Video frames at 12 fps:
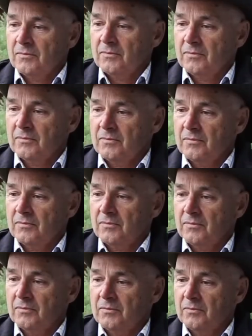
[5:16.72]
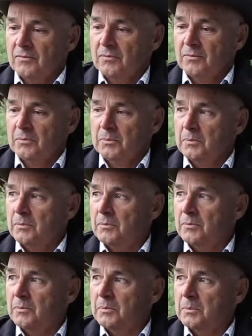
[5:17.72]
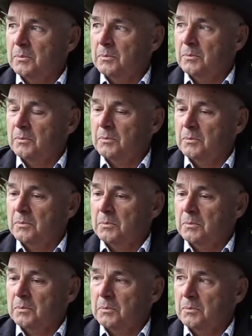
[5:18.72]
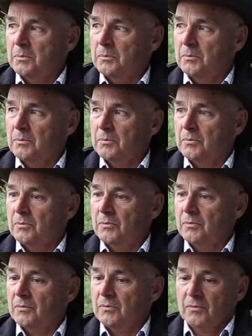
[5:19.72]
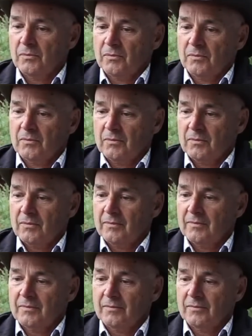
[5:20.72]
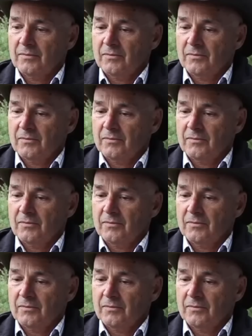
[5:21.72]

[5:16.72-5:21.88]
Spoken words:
(silent)